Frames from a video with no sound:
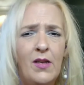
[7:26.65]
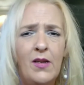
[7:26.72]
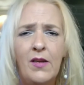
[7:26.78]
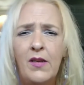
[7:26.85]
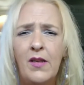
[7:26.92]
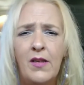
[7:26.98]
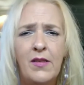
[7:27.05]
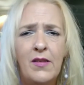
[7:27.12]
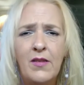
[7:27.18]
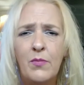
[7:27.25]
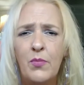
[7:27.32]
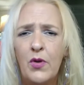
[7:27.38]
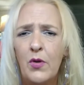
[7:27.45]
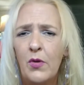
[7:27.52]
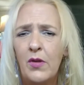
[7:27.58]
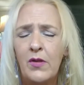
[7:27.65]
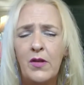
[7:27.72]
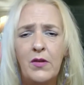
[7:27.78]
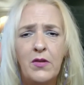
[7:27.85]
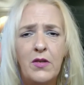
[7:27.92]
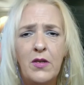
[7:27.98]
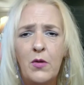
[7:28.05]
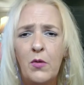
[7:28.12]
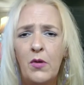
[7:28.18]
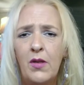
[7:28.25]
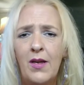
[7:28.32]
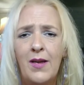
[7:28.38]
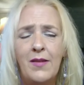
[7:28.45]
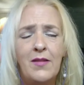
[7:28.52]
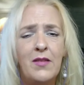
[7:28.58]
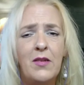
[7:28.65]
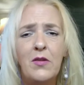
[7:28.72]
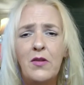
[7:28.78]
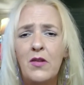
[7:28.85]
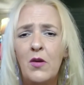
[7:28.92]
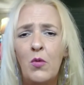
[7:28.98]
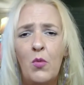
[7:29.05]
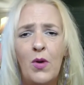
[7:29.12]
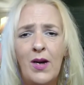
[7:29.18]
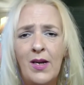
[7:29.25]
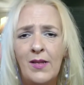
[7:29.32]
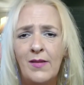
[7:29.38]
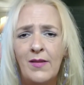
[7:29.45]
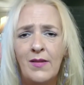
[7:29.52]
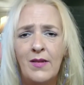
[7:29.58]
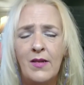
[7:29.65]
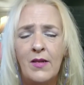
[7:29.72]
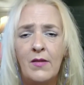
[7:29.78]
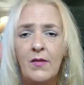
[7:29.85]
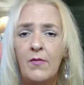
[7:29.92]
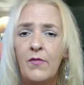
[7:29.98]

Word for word: nothing's broken, there's no glass, there's no wine stains.